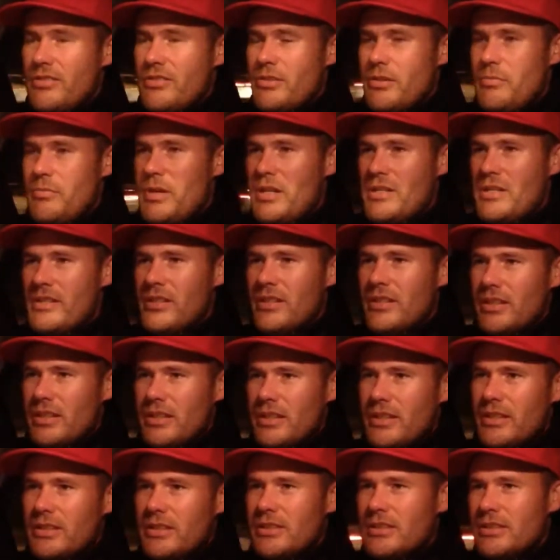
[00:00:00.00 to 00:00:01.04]
I basically,
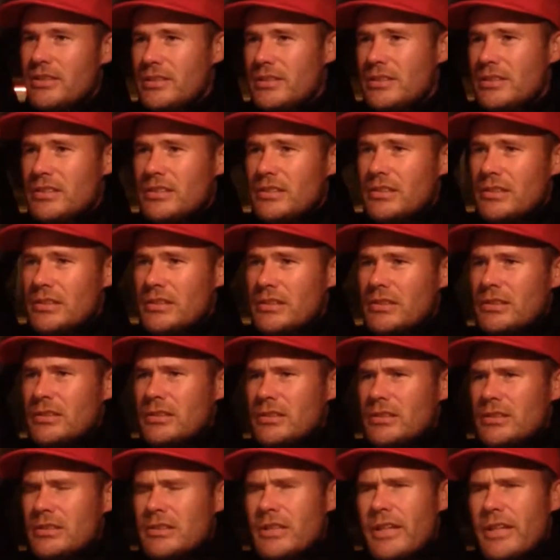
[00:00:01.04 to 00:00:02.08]

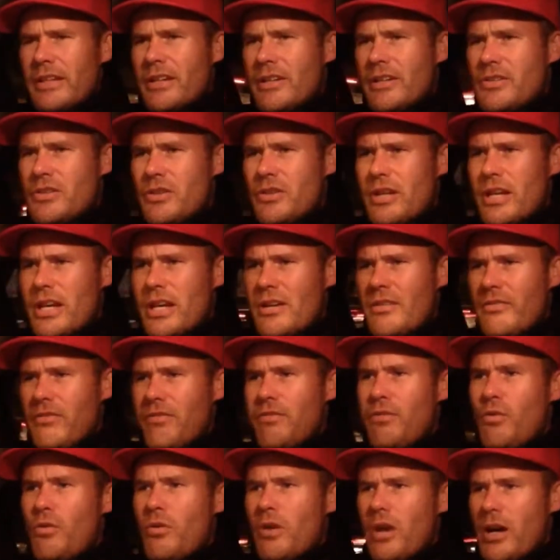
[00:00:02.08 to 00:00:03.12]
I think I took out a
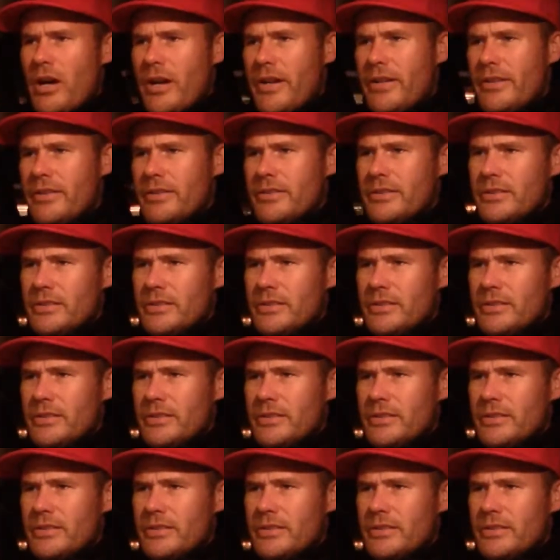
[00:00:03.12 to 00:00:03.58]
4-iron,